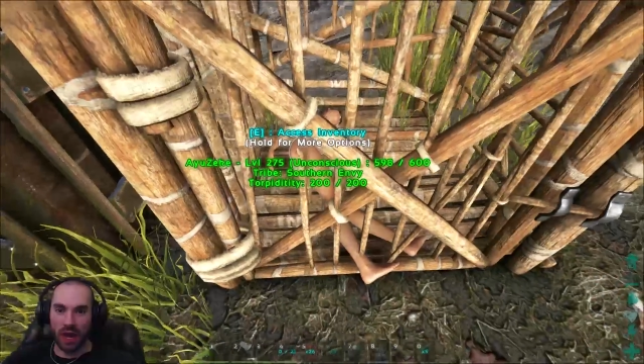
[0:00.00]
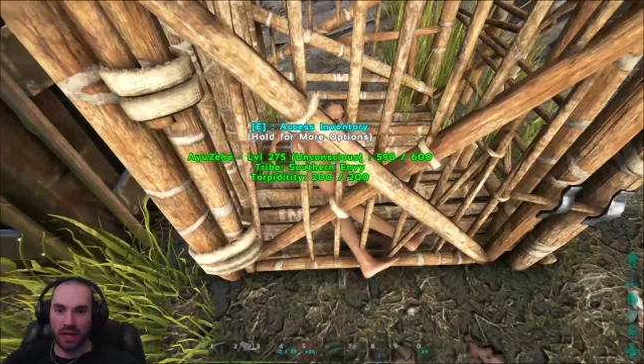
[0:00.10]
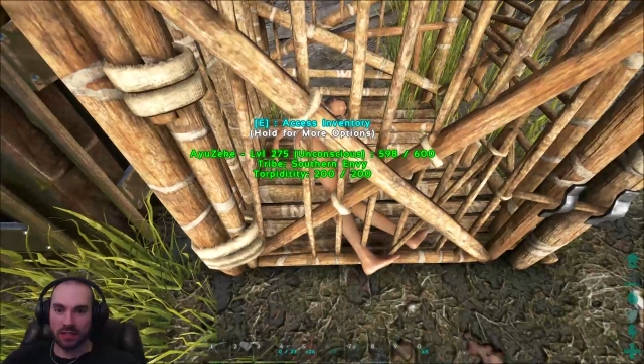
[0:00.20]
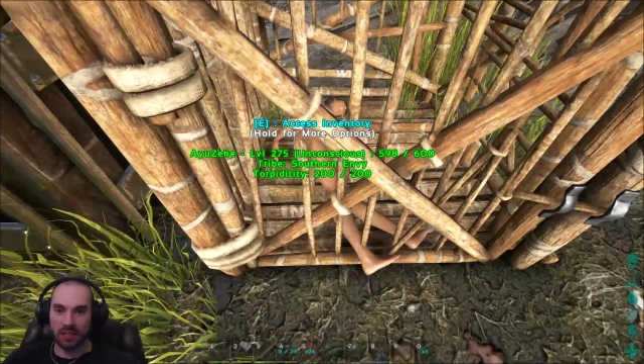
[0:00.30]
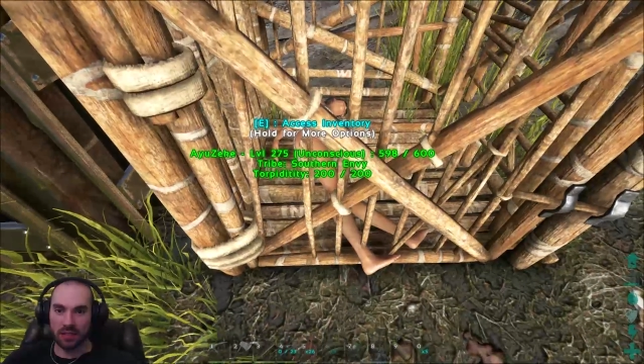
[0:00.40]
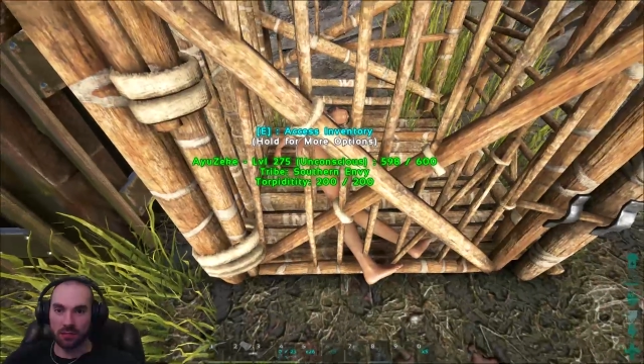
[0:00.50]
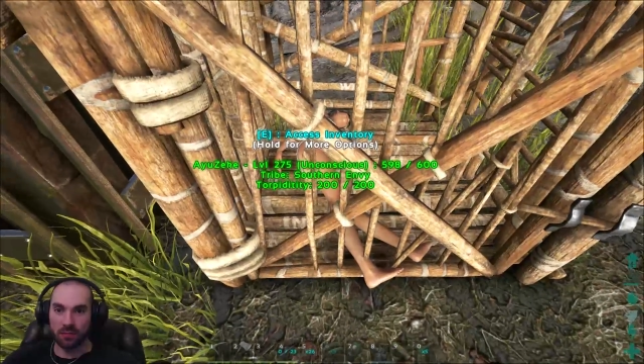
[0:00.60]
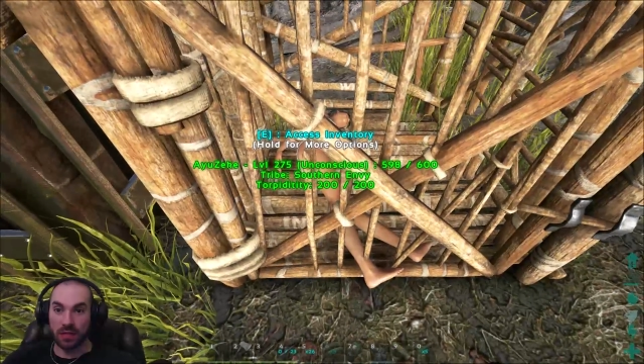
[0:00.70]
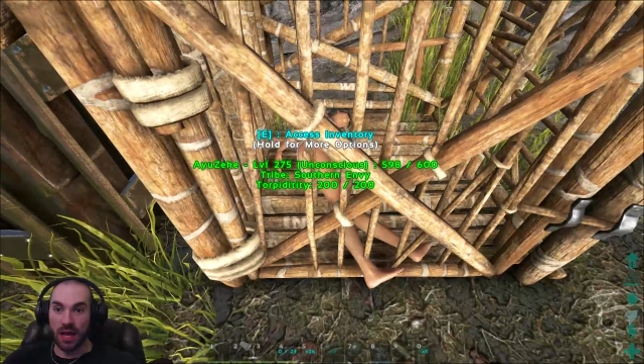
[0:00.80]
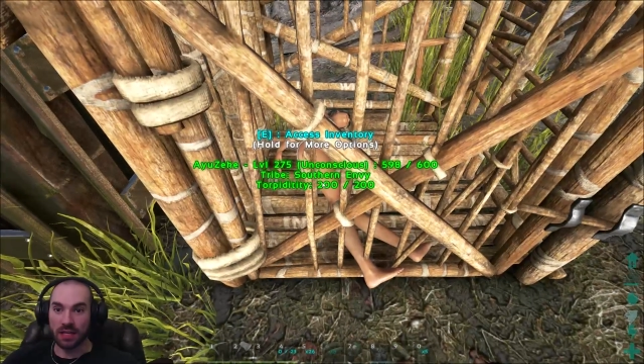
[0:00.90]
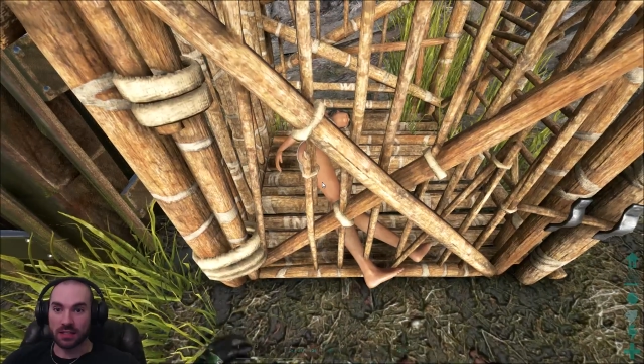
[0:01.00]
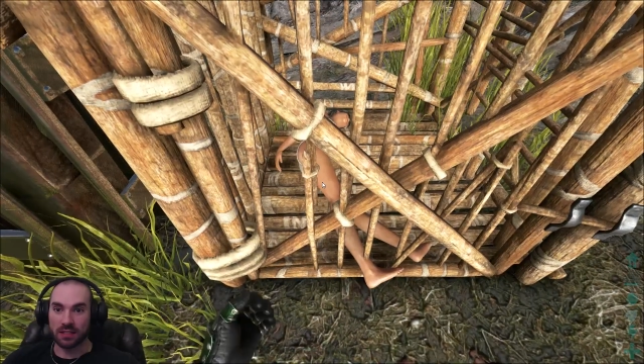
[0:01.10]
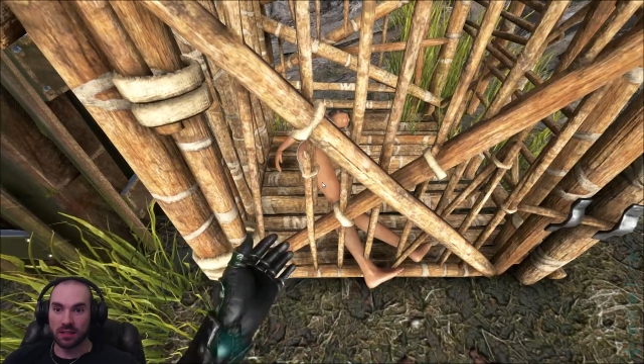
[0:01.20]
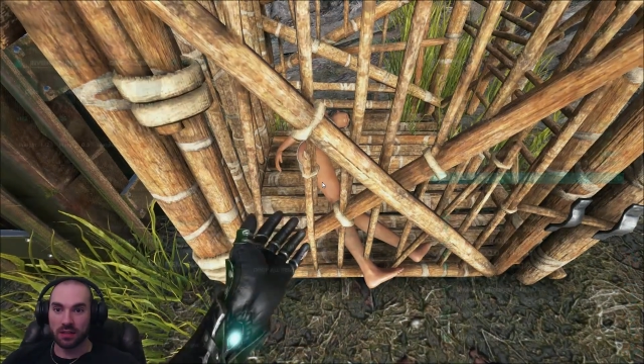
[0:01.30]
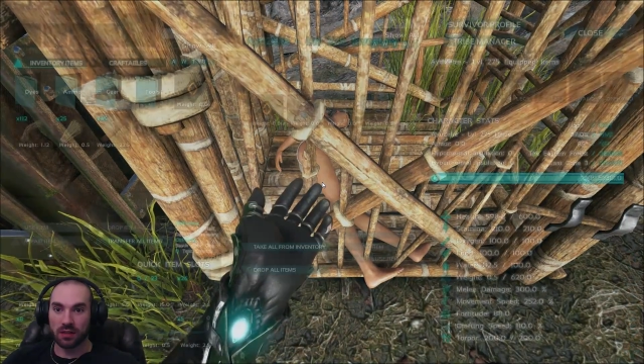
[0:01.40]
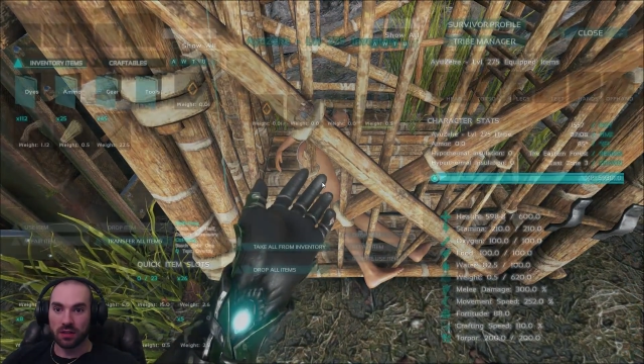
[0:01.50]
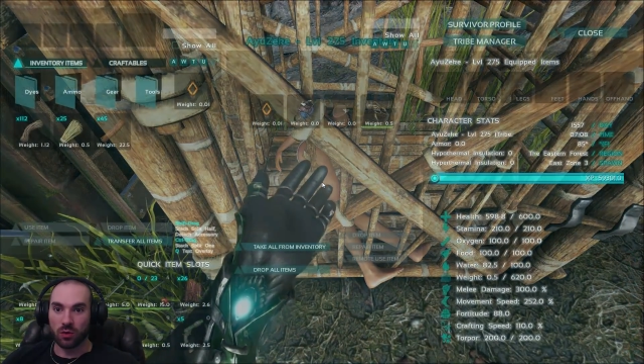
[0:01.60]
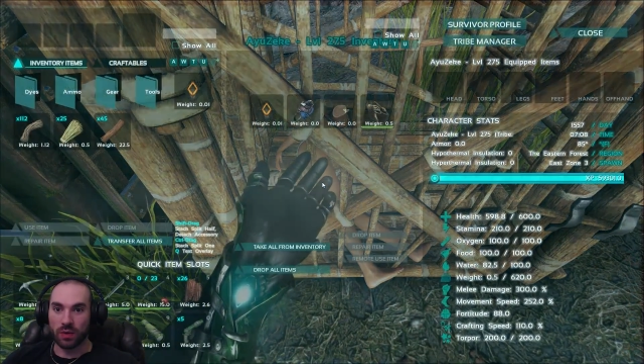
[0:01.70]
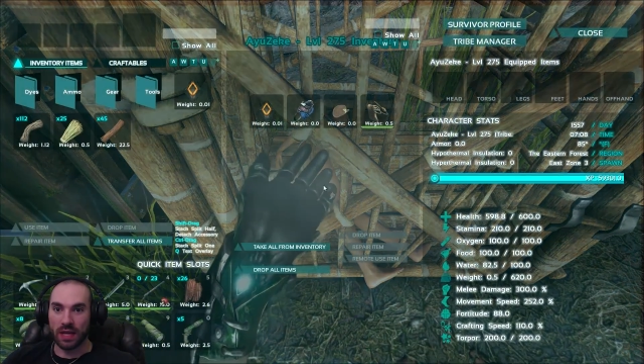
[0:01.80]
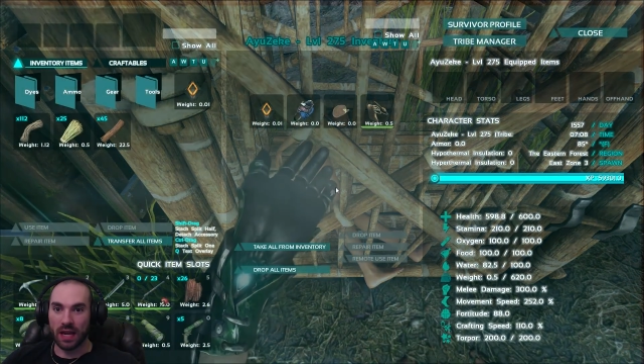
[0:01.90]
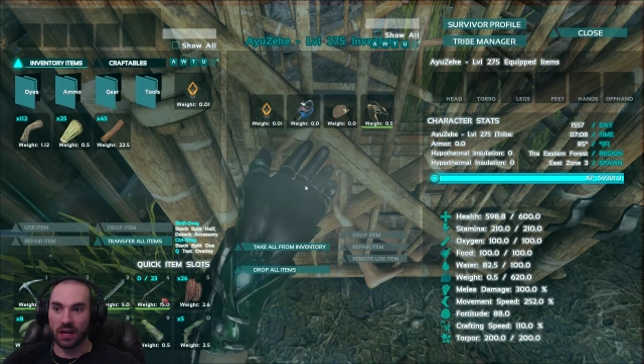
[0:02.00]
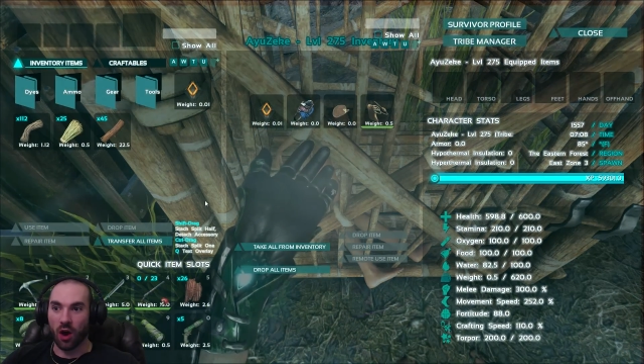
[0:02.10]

access them? Yes, we can.